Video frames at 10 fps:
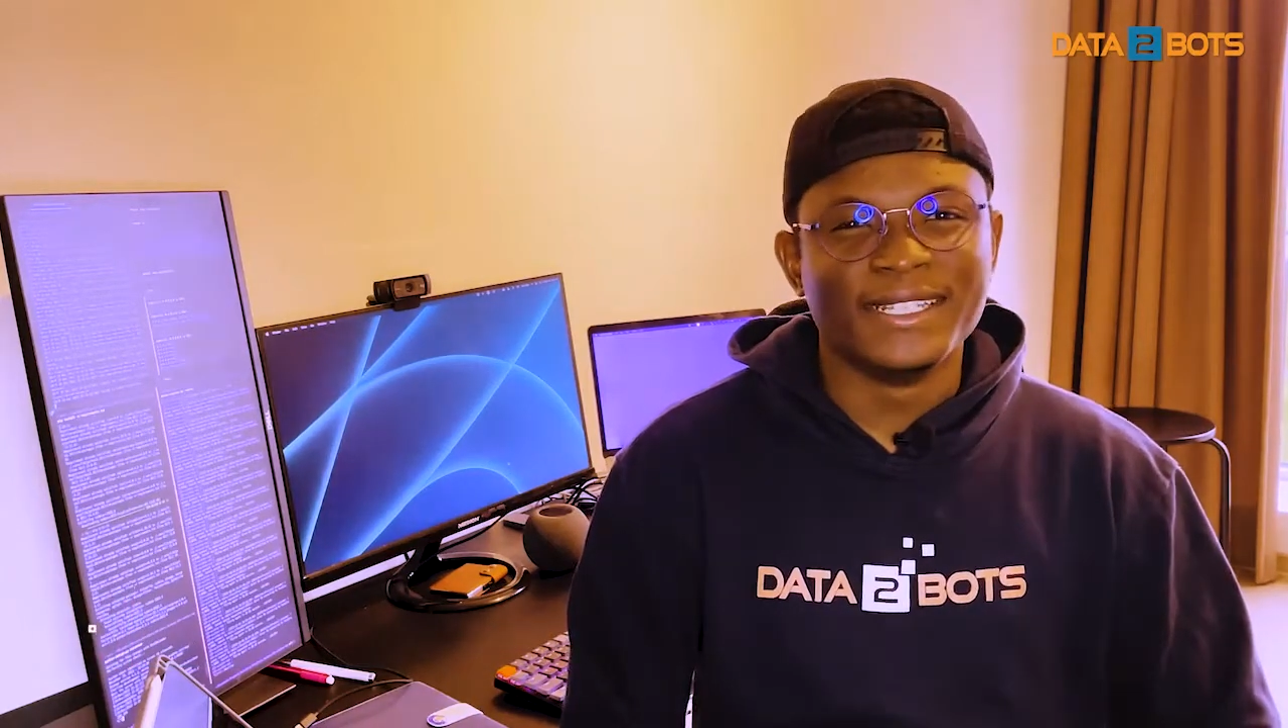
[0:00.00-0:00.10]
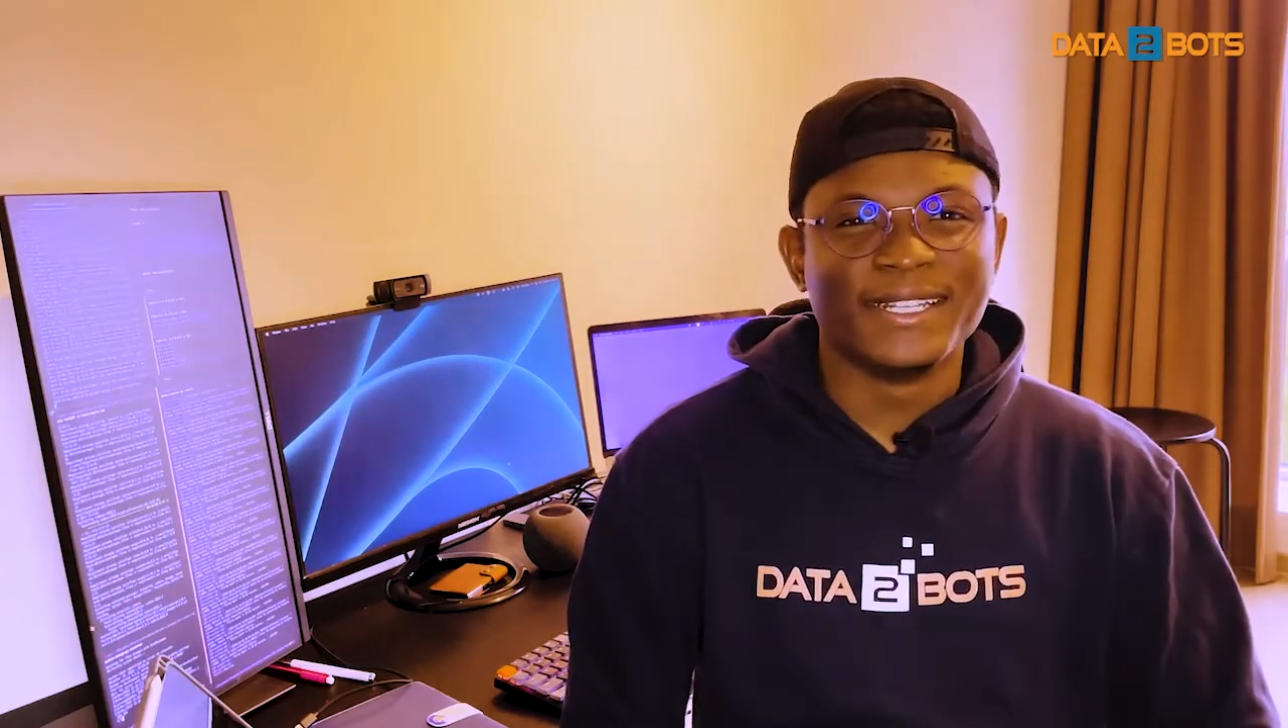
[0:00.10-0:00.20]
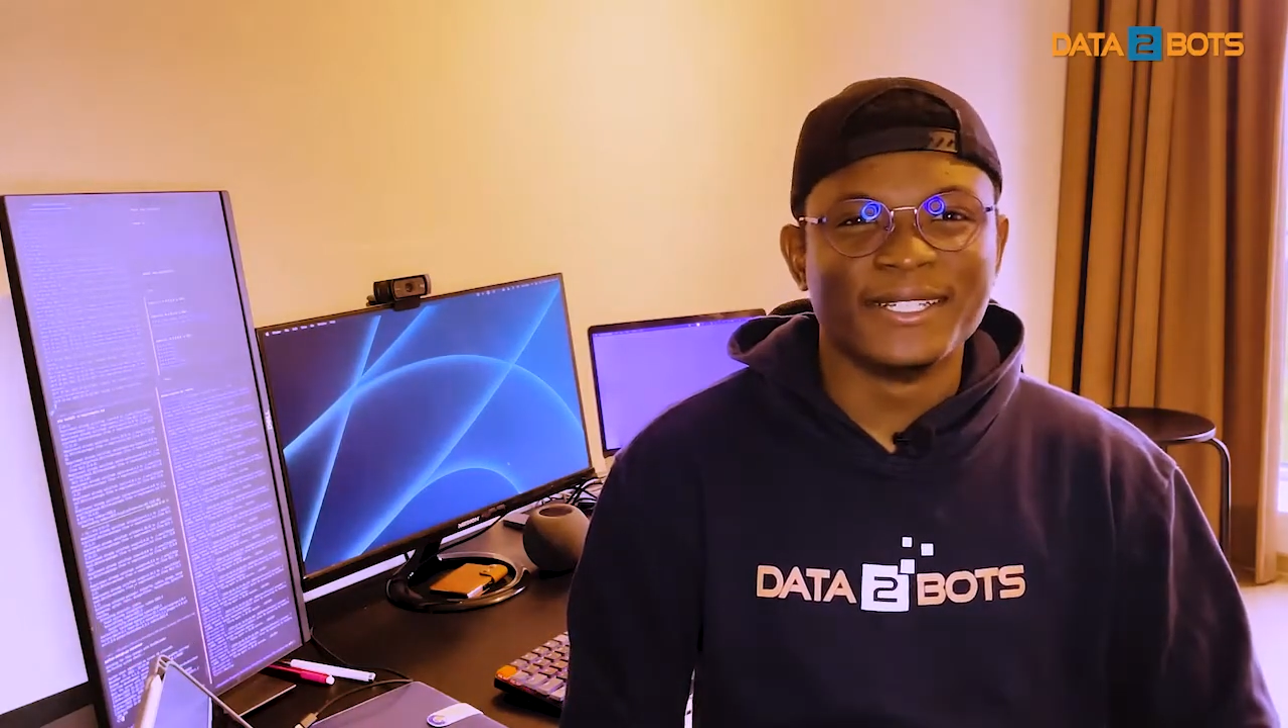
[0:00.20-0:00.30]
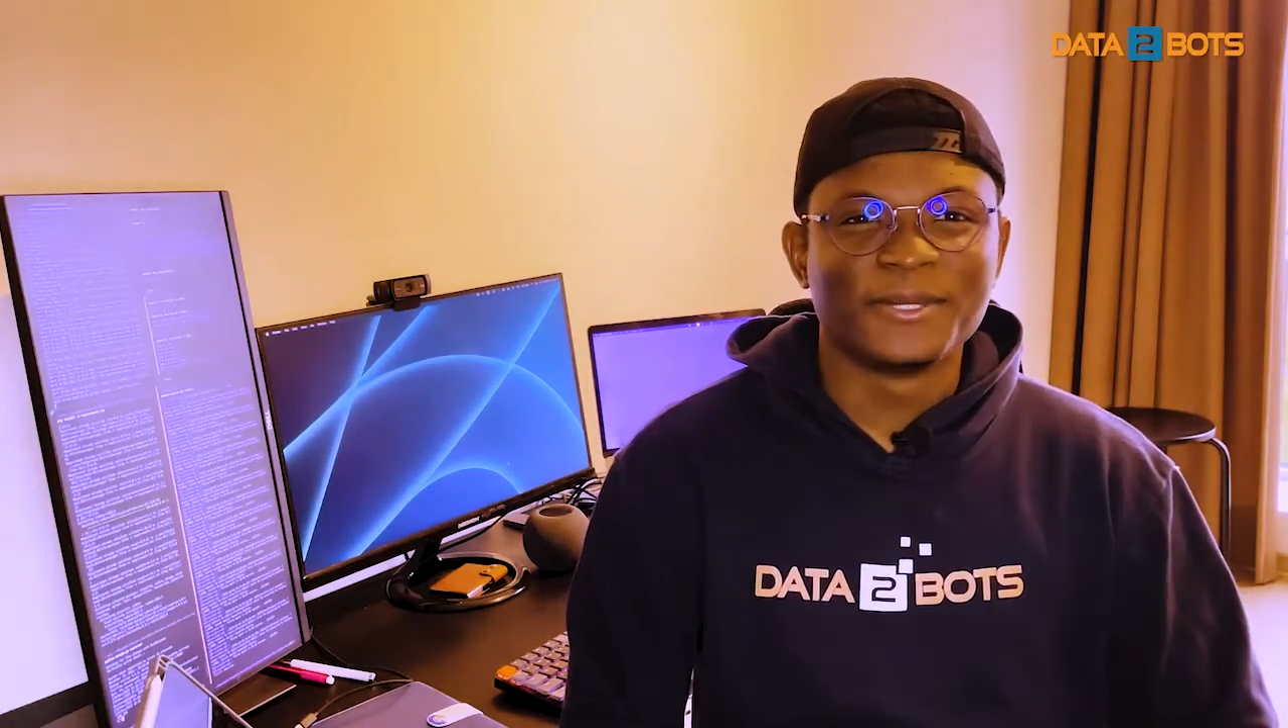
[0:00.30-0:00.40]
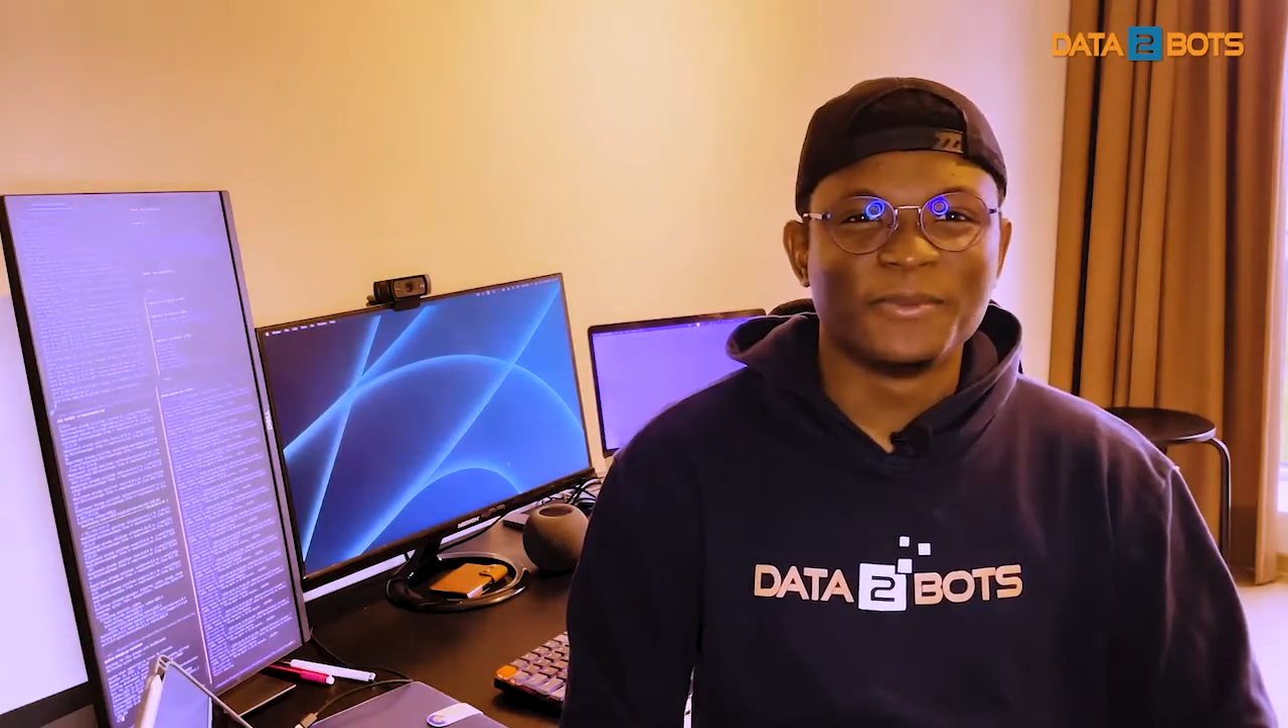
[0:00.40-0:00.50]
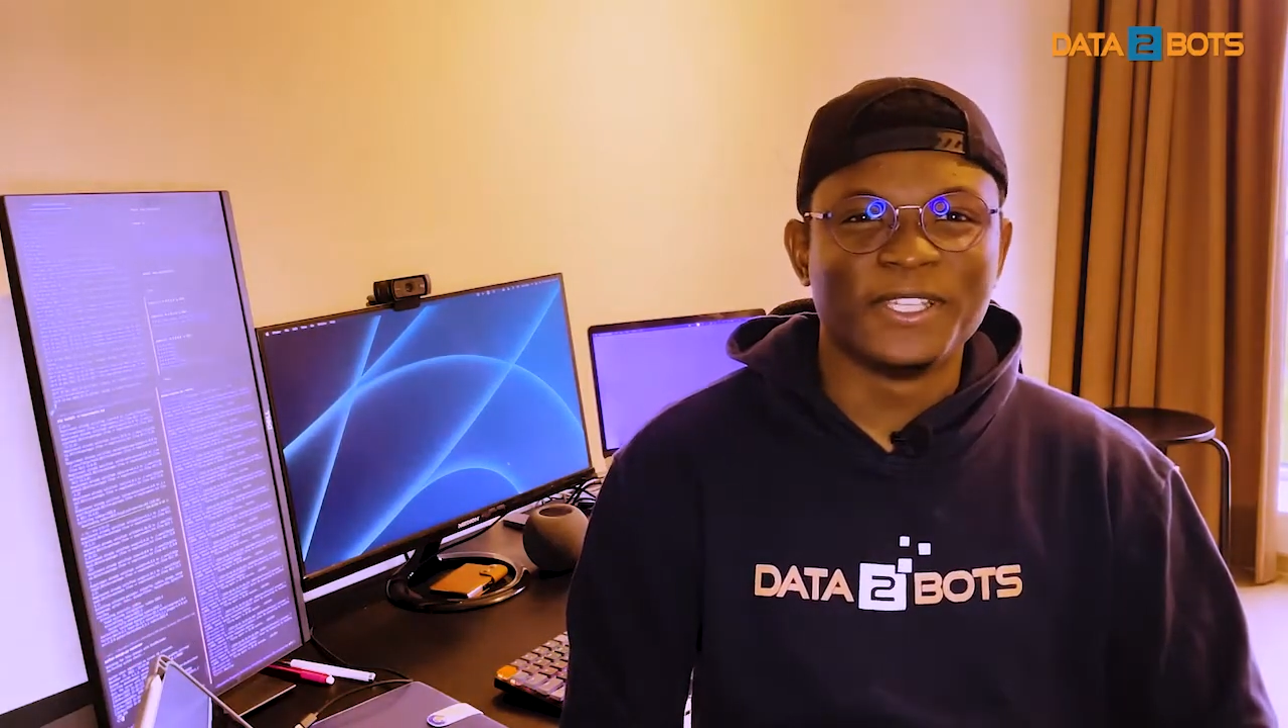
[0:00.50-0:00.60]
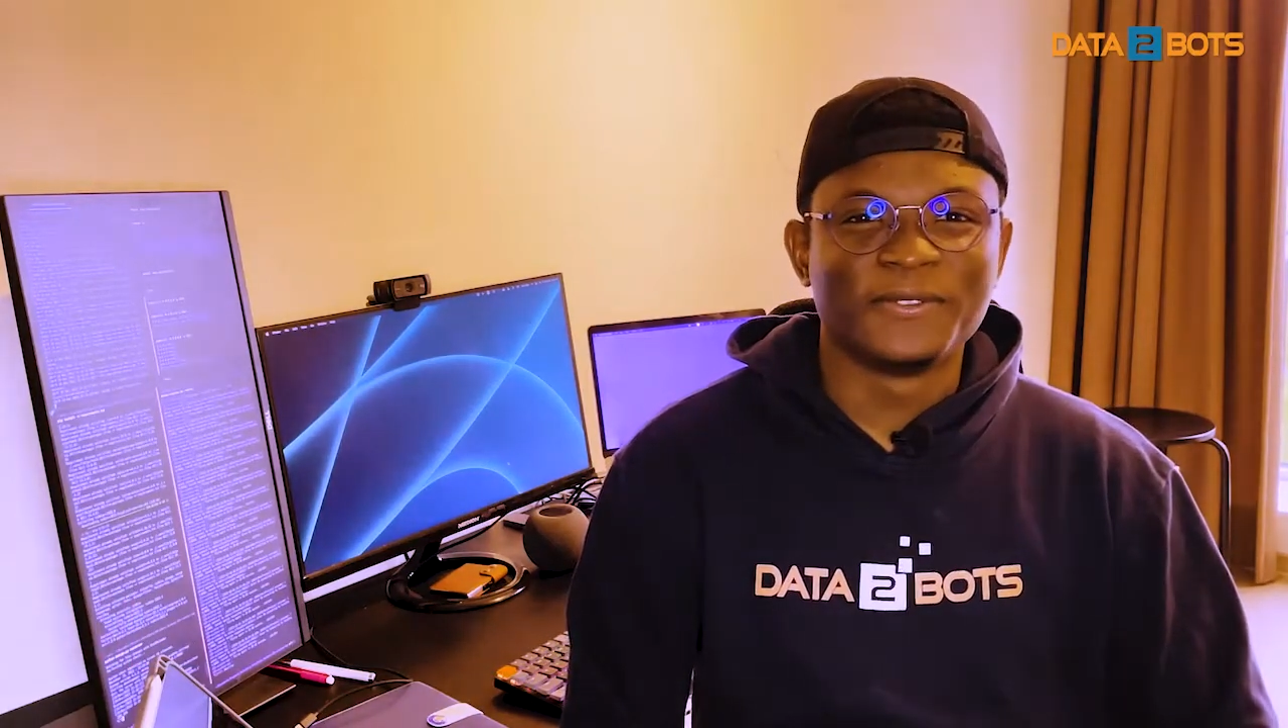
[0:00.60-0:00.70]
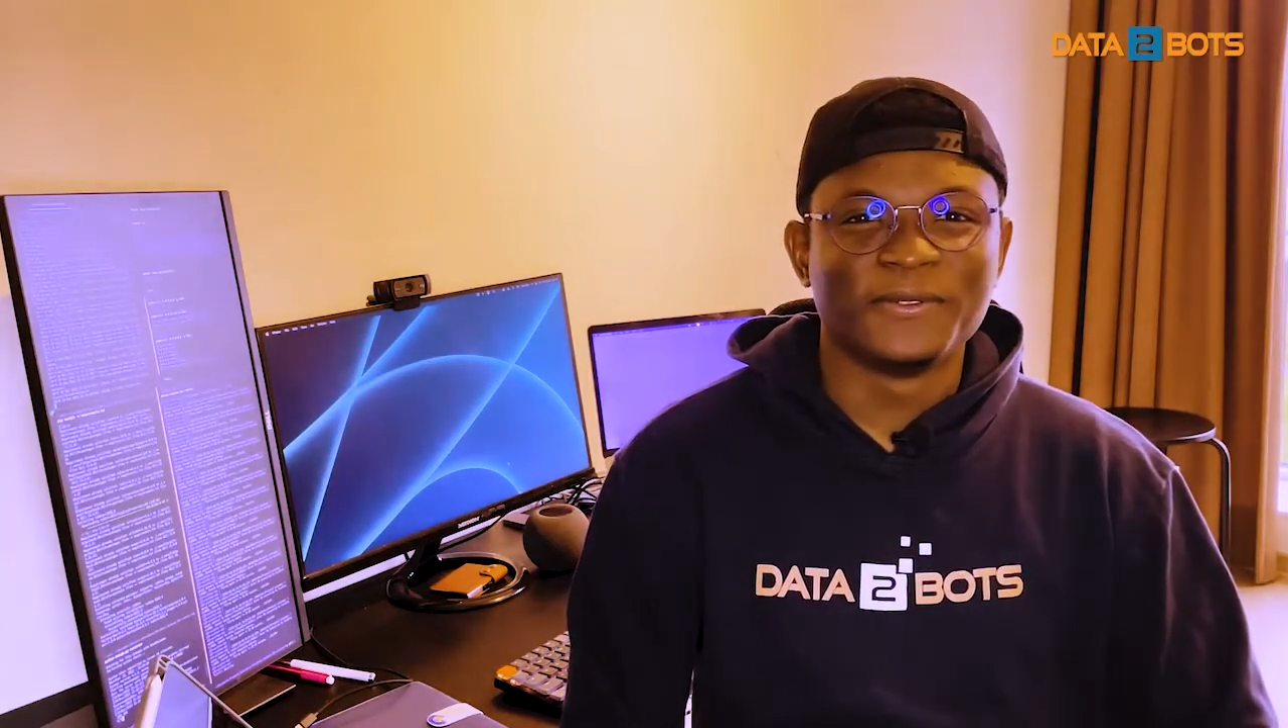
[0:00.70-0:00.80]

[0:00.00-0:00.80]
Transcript: data space